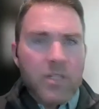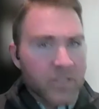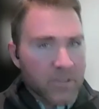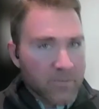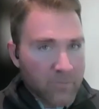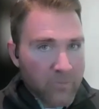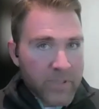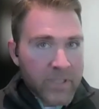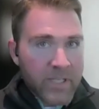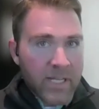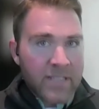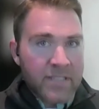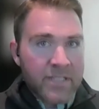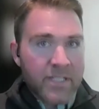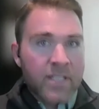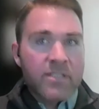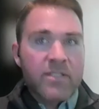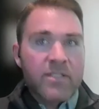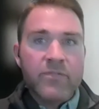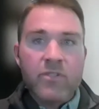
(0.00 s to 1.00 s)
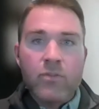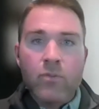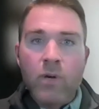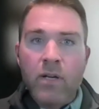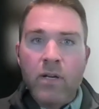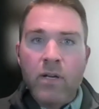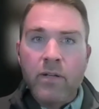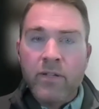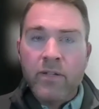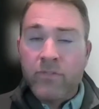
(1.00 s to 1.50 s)
some free test kits if you
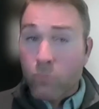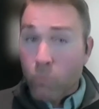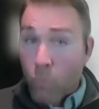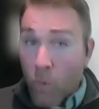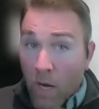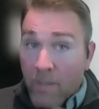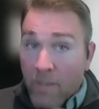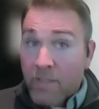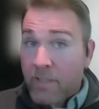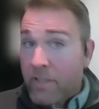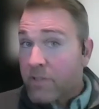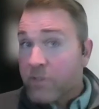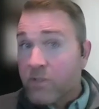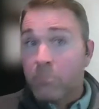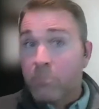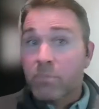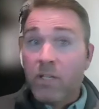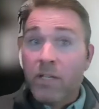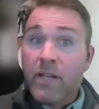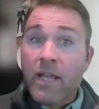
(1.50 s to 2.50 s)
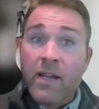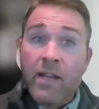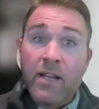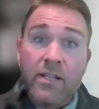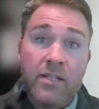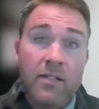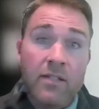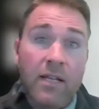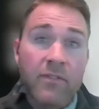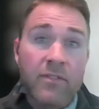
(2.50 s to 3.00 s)
want to get your blood
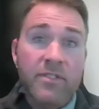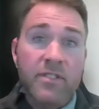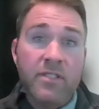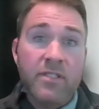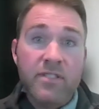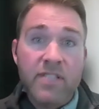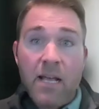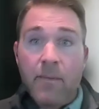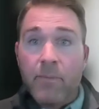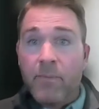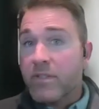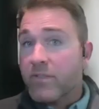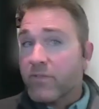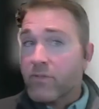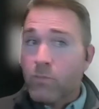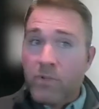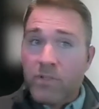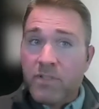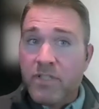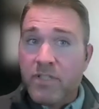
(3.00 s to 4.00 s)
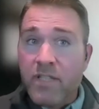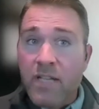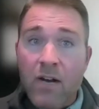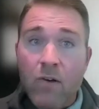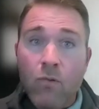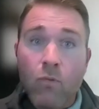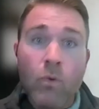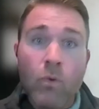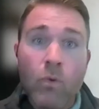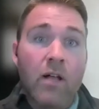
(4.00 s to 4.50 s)
NAD levels examined. If you want to see
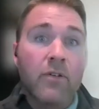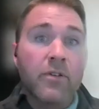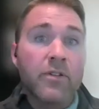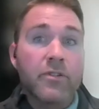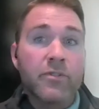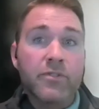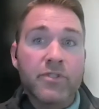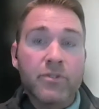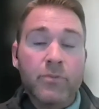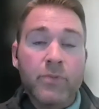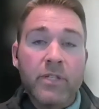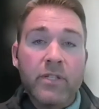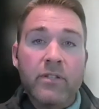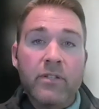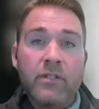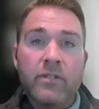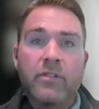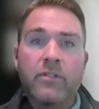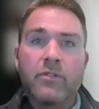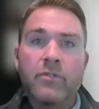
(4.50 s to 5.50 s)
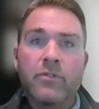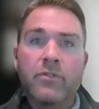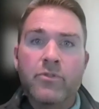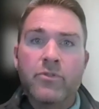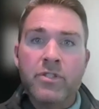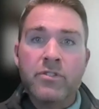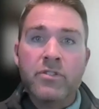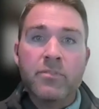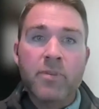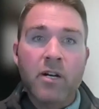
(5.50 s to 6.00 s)
how well you're doing in your
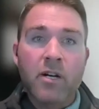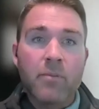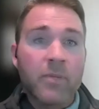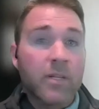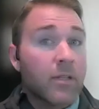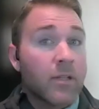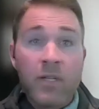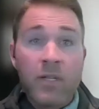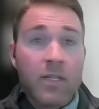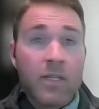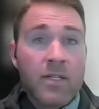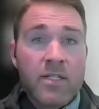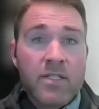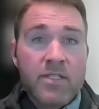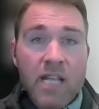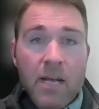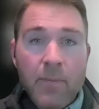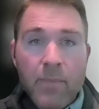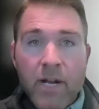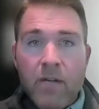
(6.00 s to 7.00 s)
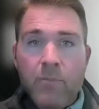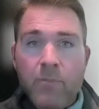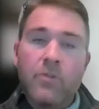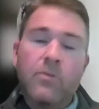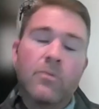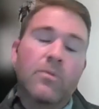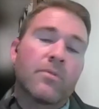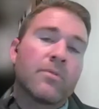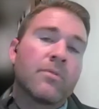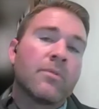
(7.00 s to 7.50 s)
nutrition department, stop by our
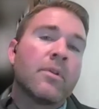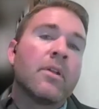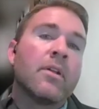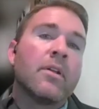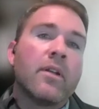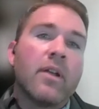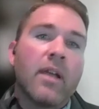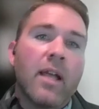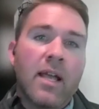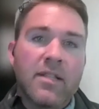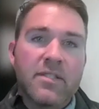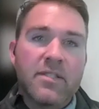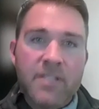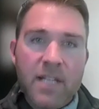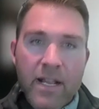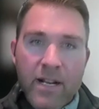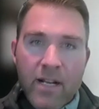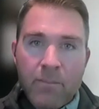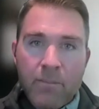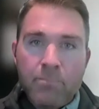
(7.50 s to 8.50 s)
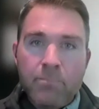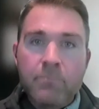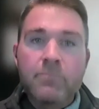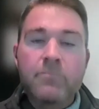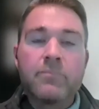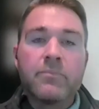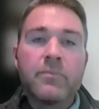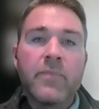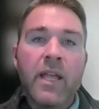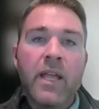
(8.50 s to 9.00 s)
booth and sign up,
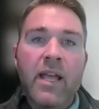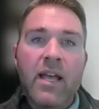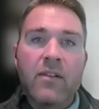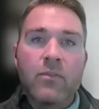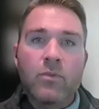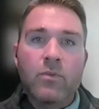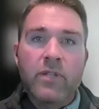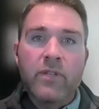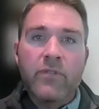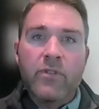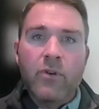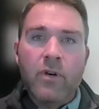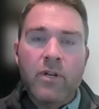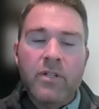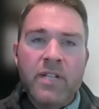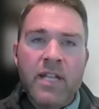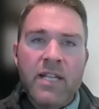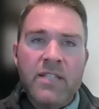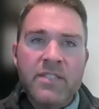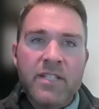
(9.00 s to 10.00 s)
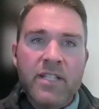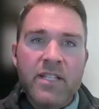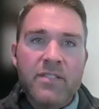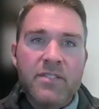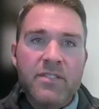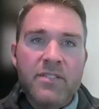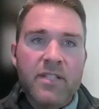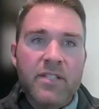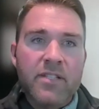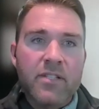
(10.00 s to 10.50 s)
and we'll give you our test
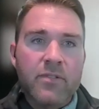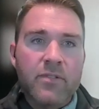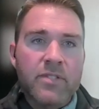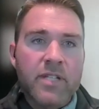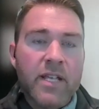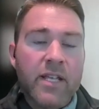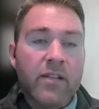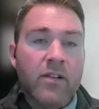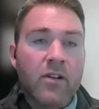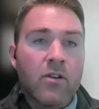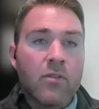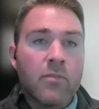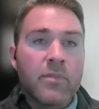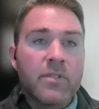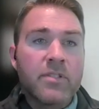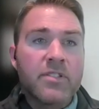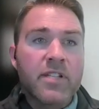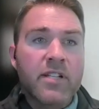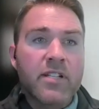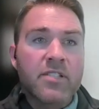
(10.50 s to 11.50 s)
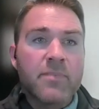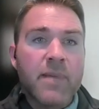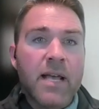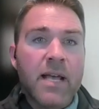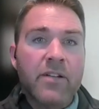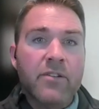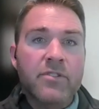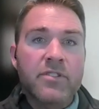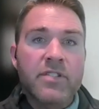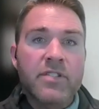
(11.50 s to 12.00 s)
kits, and you can take it home and send us
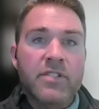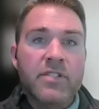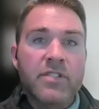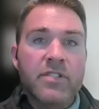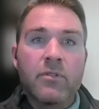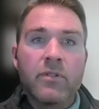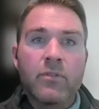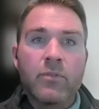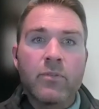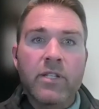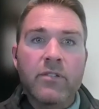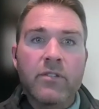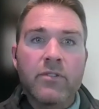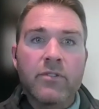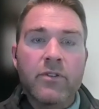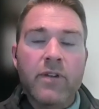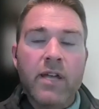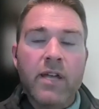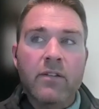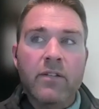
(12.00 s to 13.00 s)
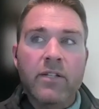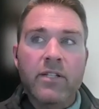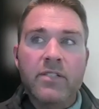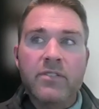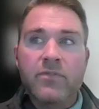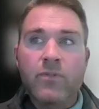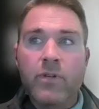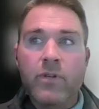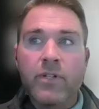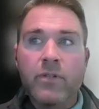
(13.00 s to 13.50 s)
back your sample, and we can do your
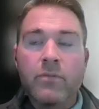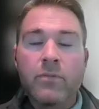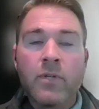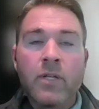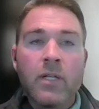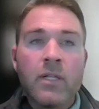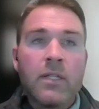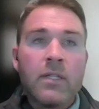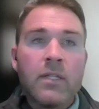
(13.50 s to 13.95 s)
analytics for you.